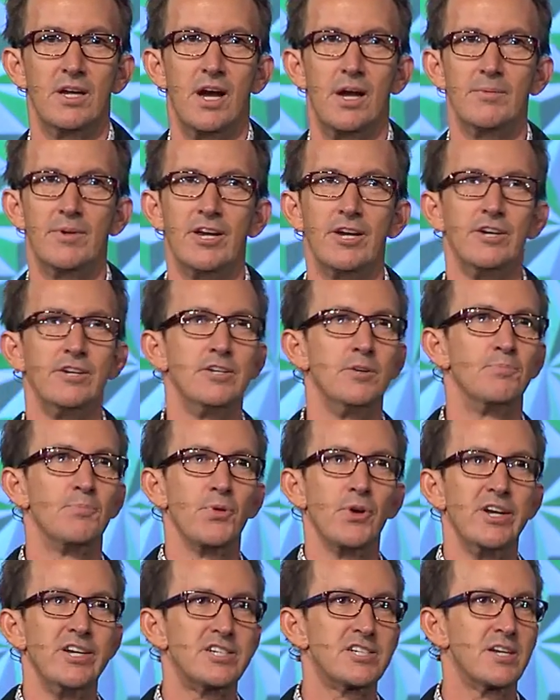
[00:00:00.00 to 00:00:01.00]
I'm hearing you
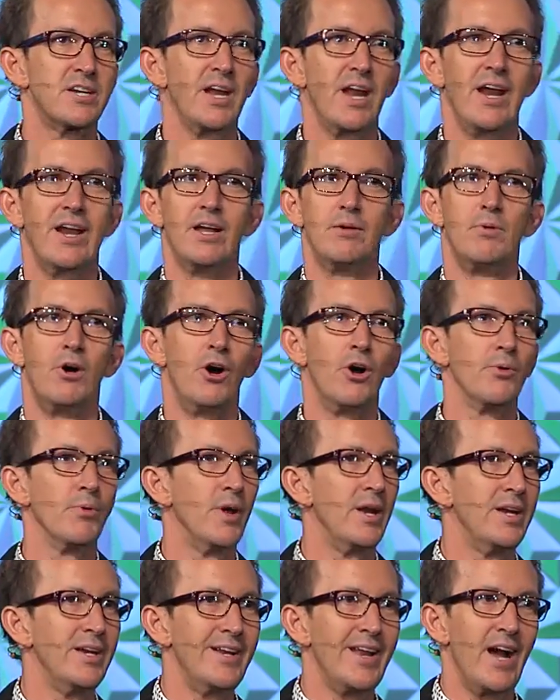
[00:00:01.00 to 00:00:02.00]
preach today, and I'm
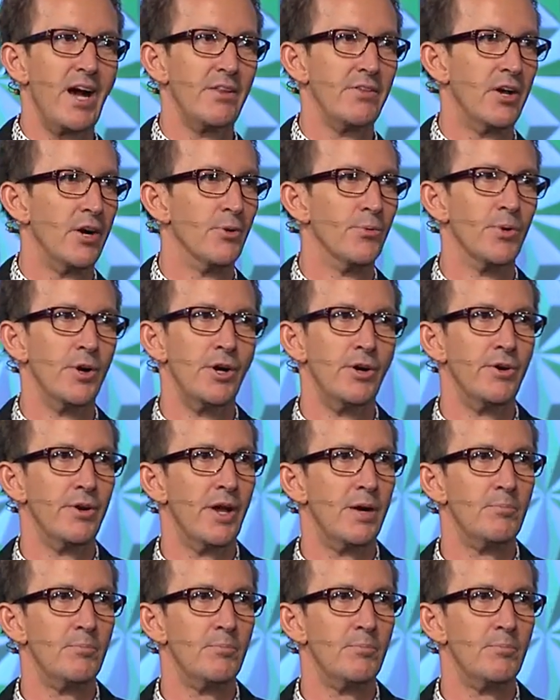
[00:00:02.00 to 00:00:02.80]
already down that road.